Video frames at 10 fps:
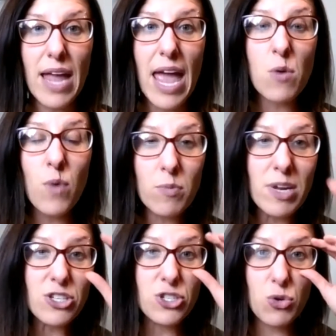And when
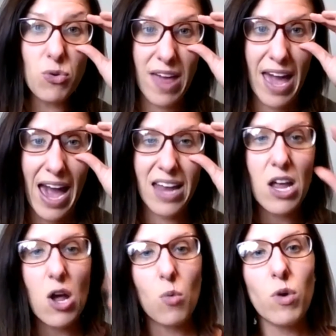we do that,
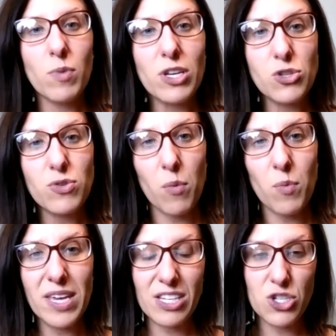
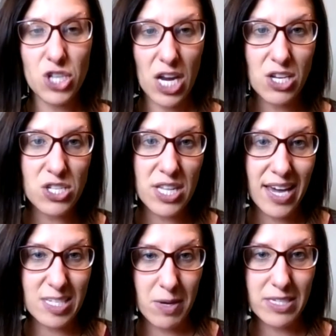we can change the
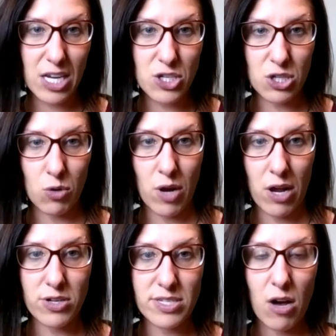expectation load on
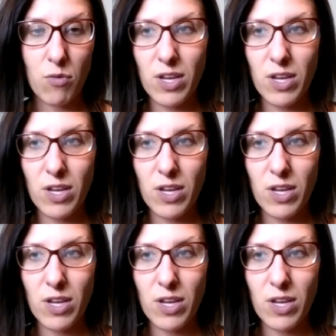ourselves.